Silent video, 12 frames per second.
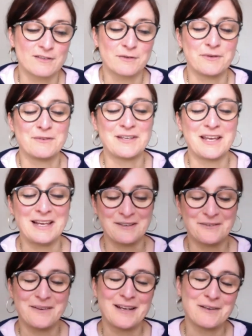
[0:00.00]
So we've taken
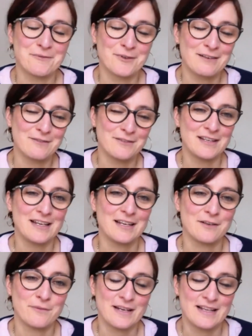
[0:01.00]
away, on one hand, we've
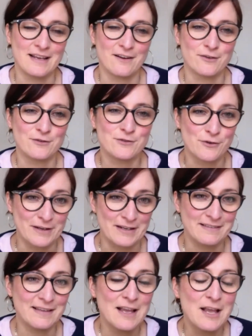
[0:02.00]
taken away their
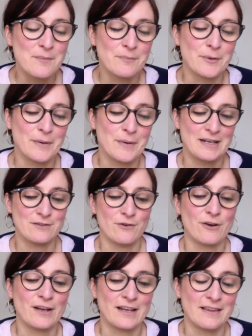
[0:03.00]
choice, but by
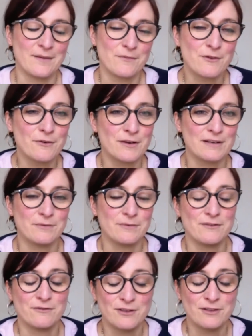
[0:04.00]
talking them through it,
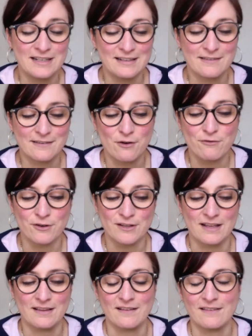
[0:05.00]
we've really discovered
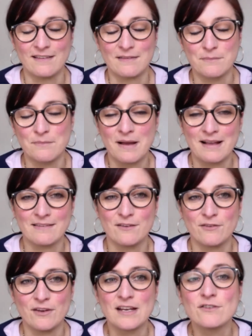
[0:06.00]
that there's this massive
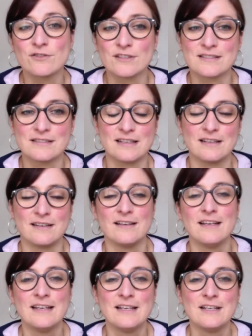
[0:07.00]
interest in
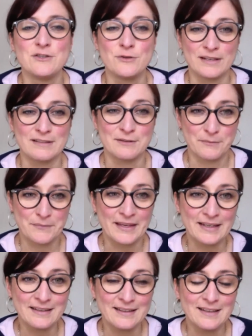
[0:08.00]
doing
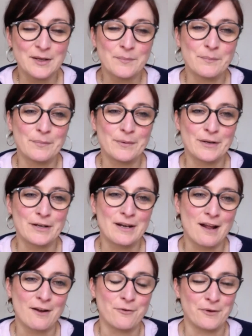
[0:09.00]
something, but
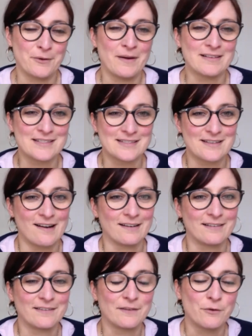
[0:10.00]
not knowing where to
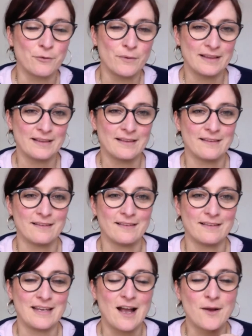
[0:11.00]
start. So when
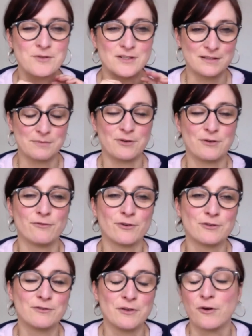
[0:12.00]
the option is put in
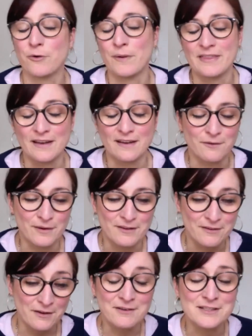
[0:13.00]
front of you, or when
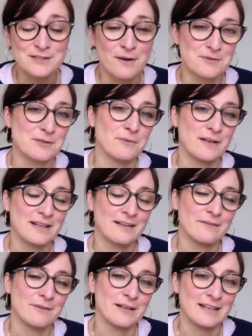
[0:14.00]
there is no option,
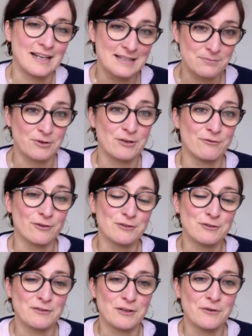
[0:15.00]
when it's put in front
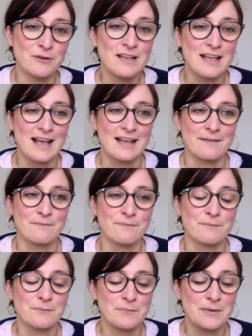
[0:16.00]
of you,
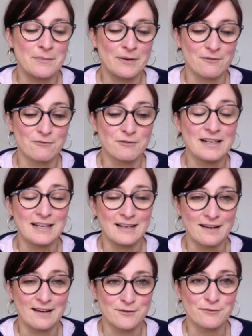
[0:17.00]
people are really
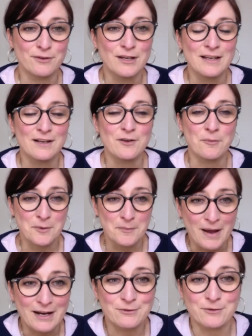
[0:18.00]
kind of coming
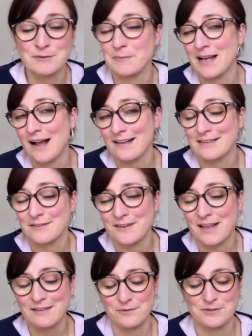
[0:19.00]
back to us because of
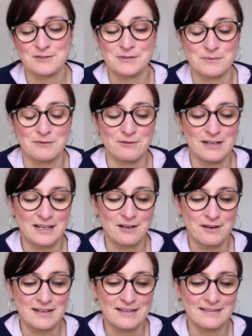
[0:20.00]
that, which has been really
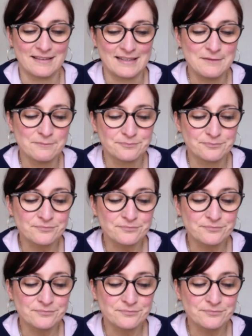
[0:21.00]
great to see.